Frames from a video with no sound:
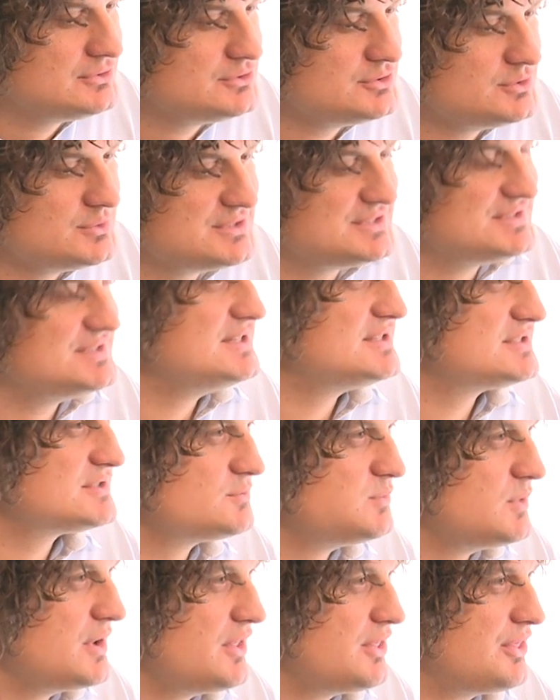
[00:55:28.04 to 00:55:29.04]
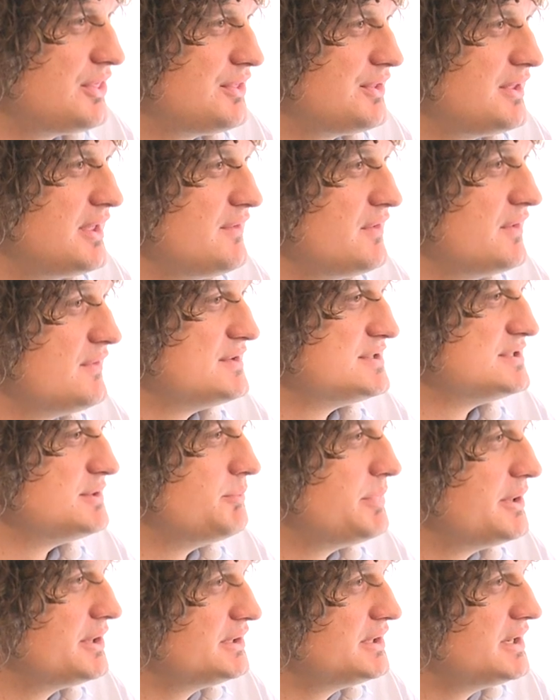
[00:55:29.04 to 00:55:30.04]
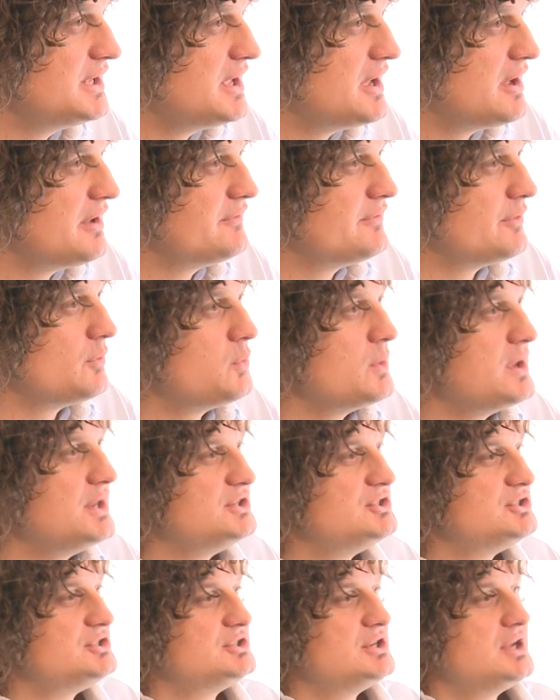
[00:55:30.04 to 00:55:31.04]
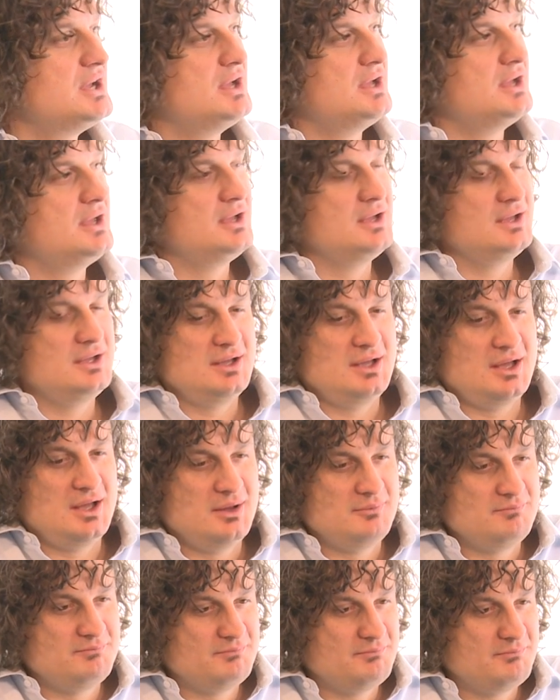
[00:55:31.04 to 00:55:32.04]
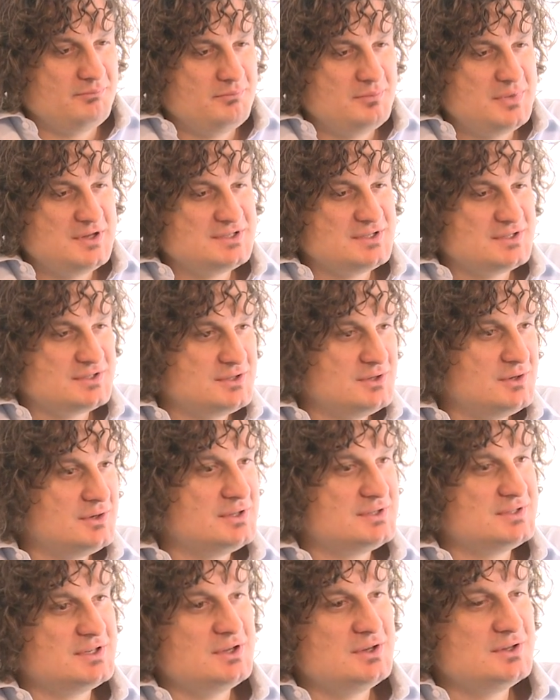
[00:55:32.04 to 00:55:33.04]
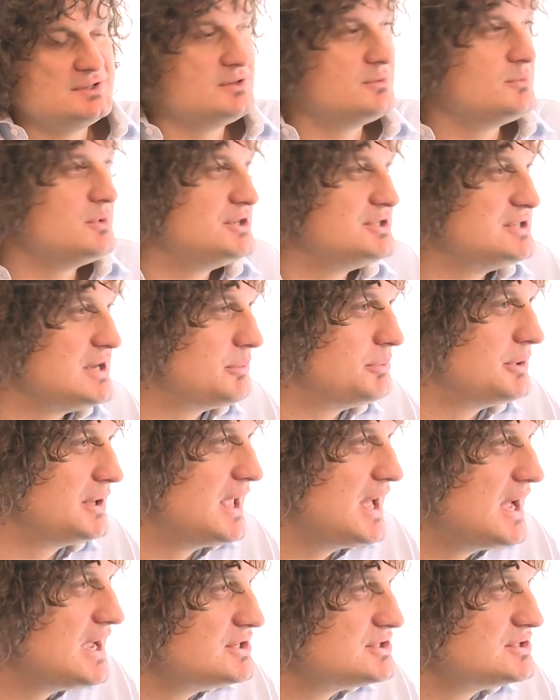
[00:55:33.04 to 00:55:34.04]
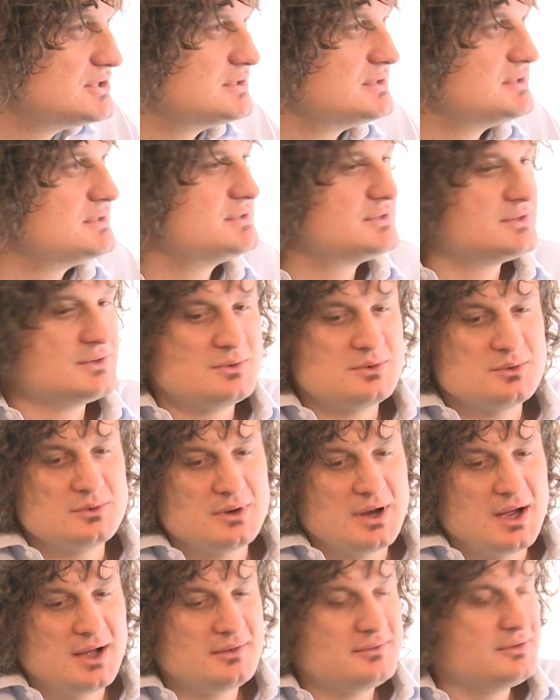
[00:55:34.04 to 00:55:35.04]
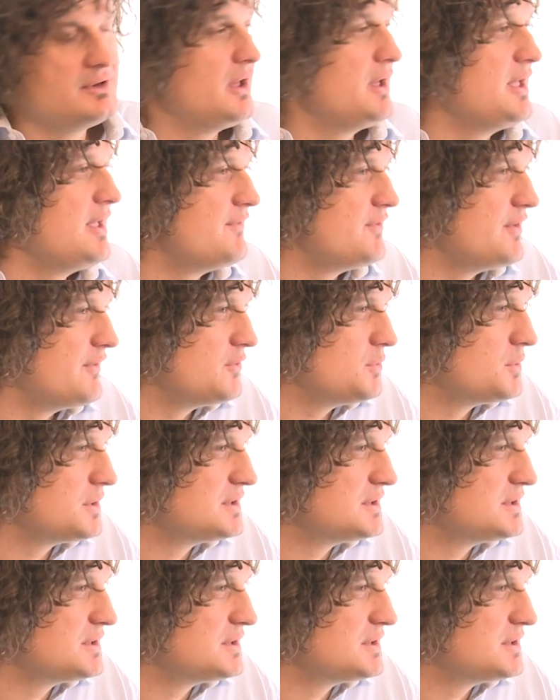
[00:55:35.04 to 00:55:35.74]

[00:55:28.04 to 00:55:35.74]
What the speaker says: assist with giving visibility over which business units are using which applications, or if you